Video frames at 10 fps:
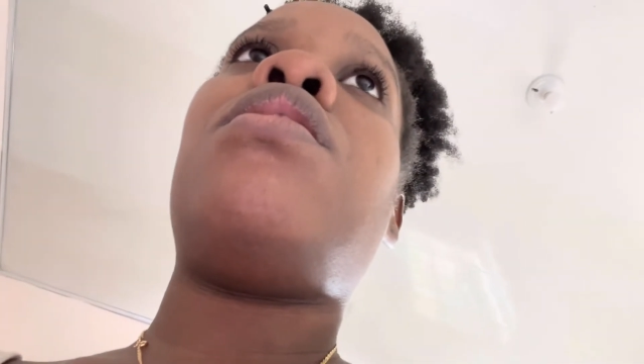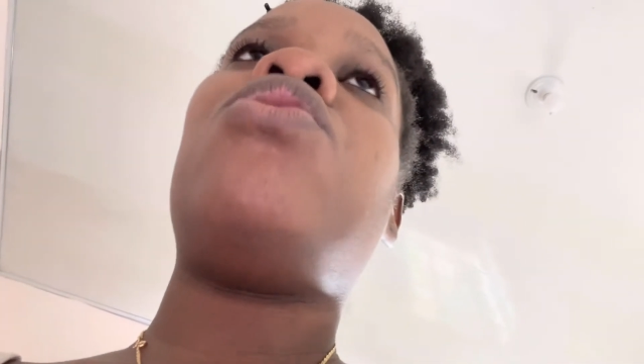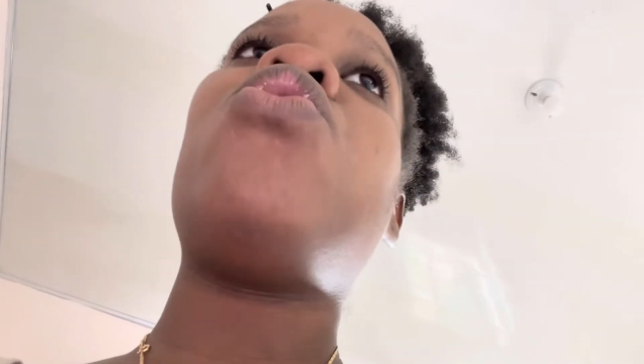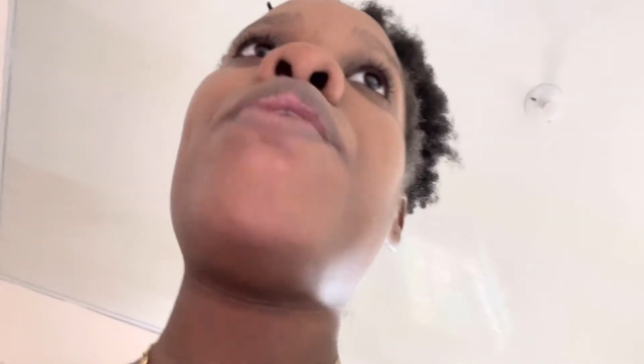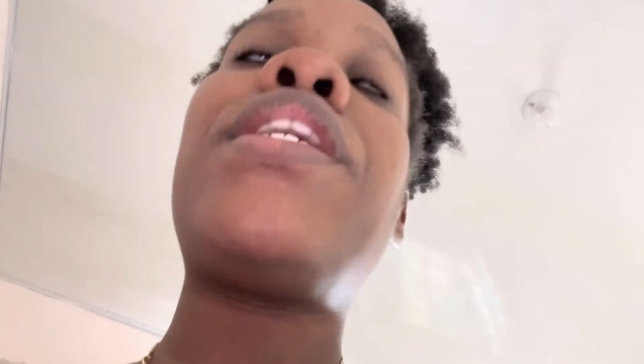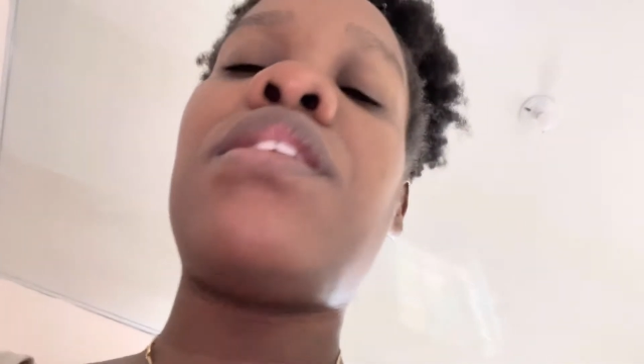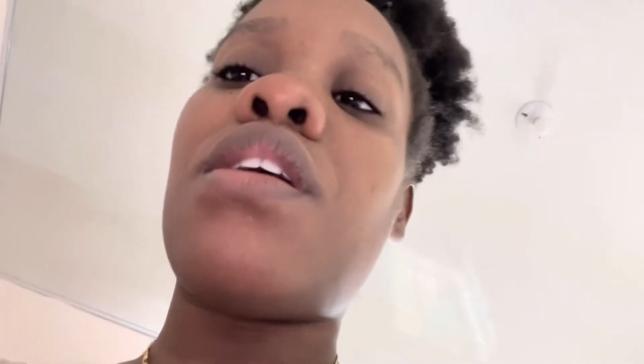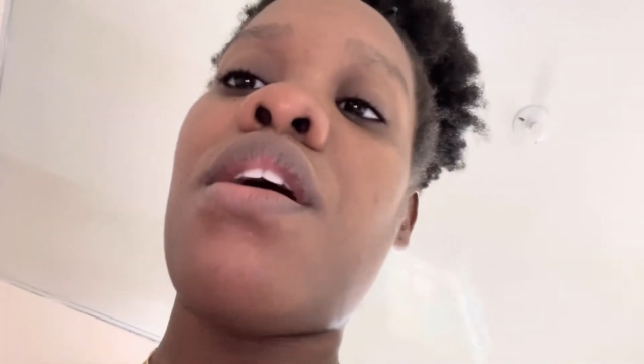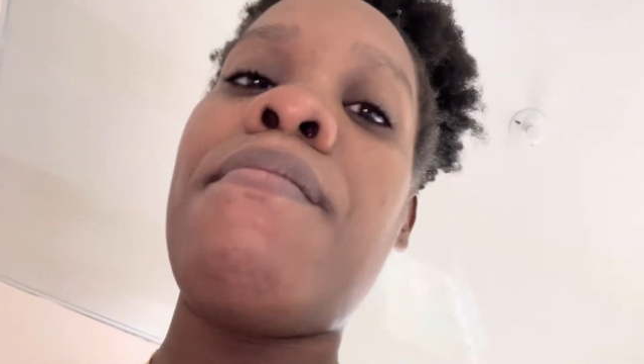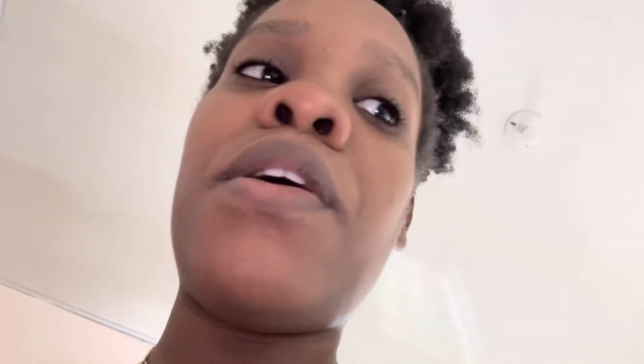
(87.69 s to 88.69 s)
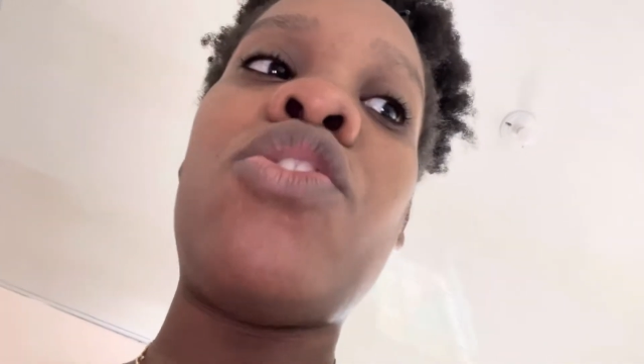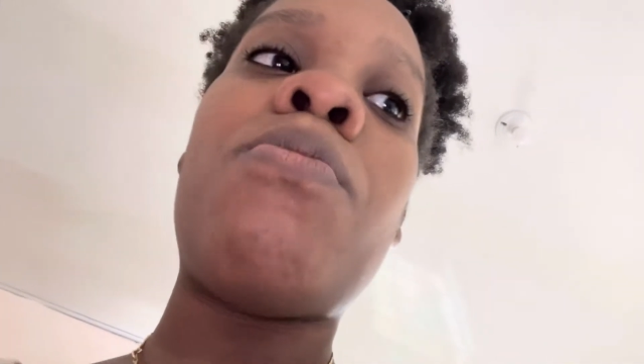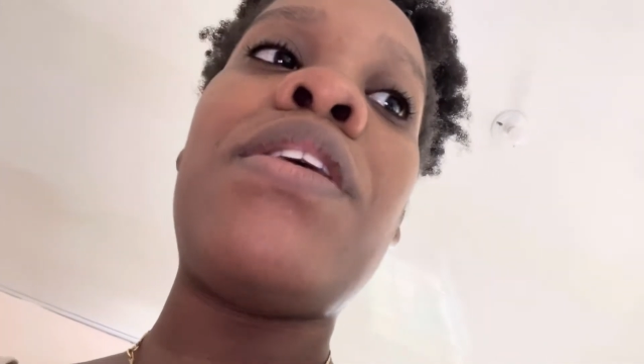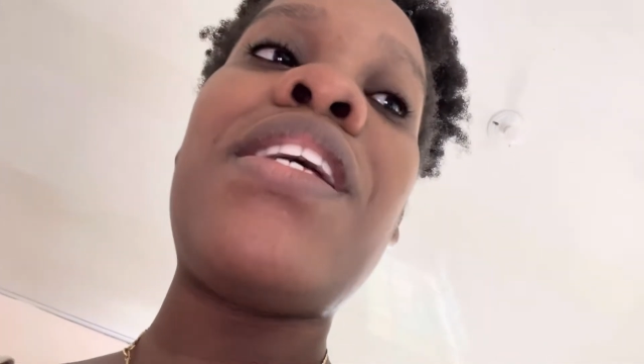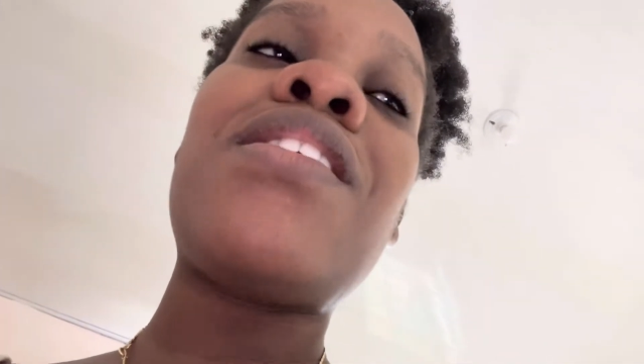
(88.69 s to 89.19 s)
2 weeks to come, but
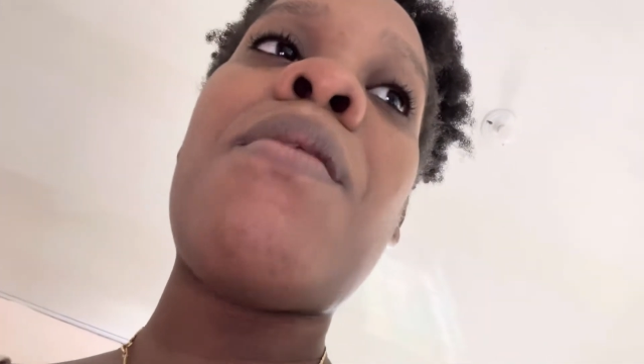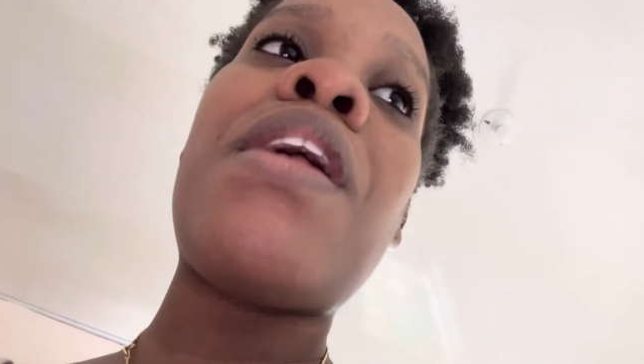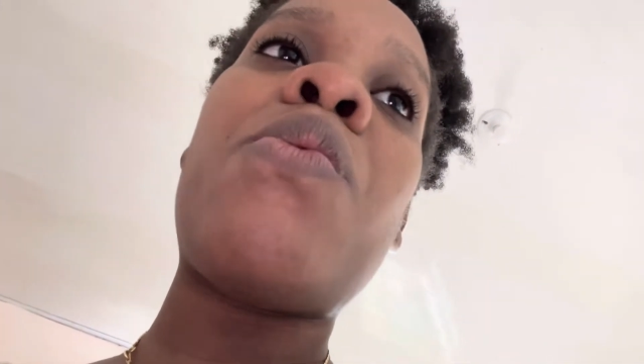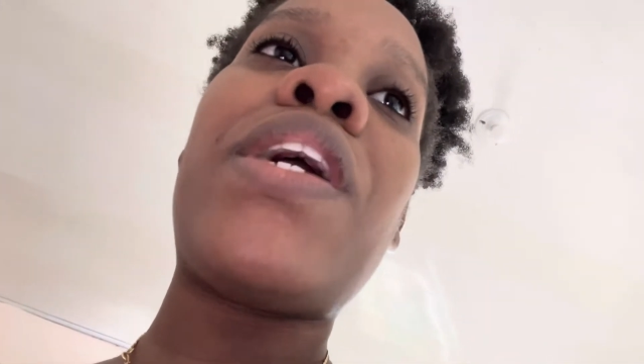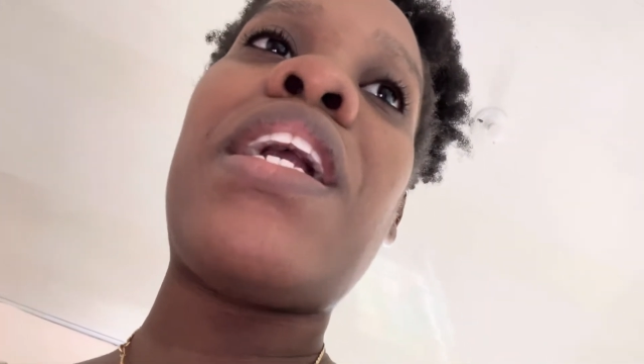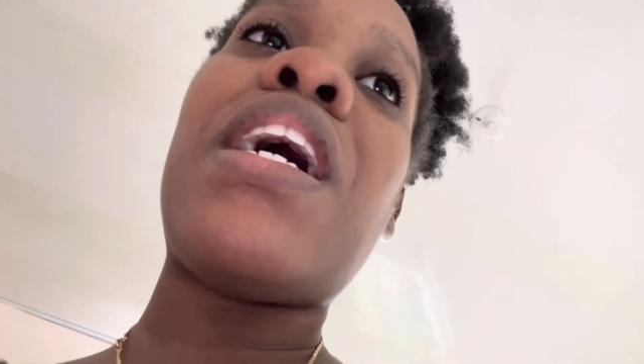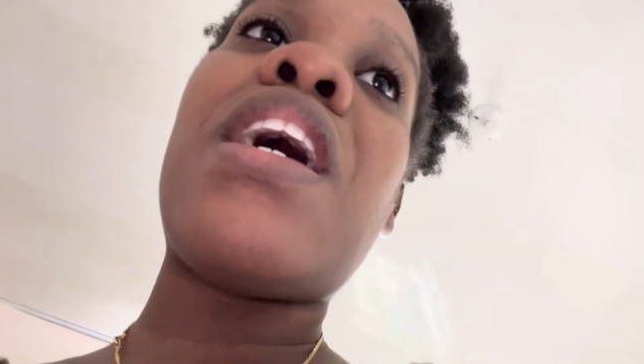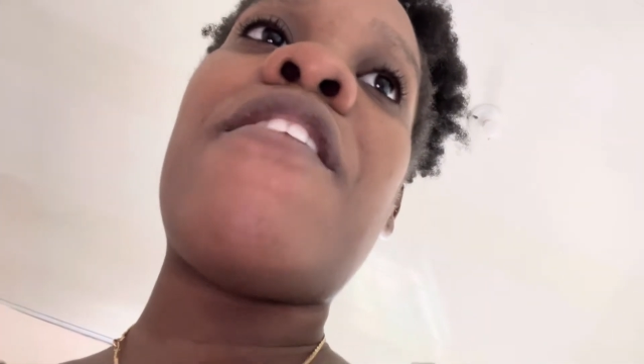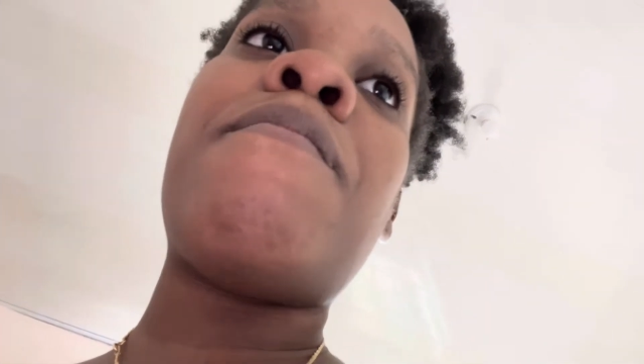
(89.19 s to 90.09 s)
normally this come in a week and a half,